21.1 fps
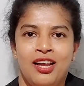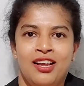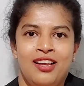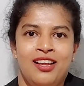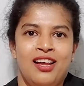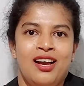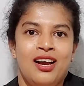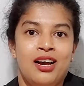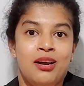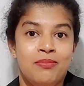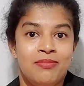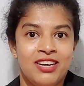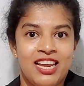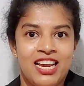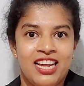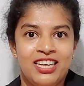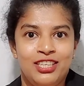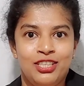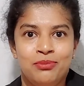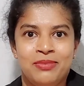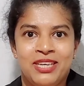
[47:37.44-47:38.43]
I'm
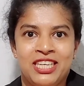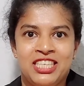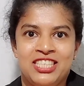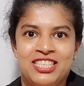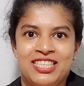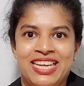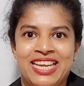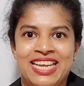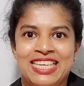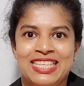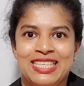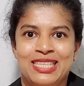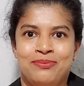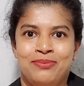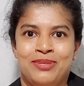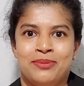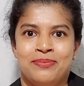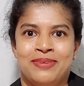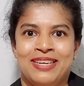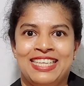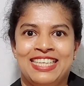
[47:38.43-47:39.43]
glad you mentioned
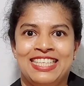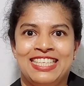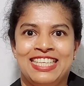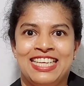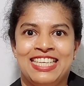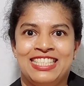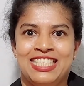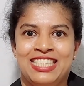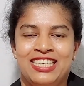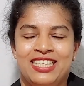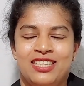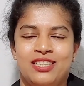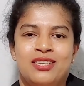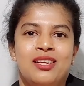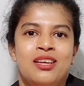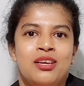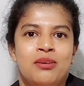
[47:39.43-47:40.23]
asymptomatic testing,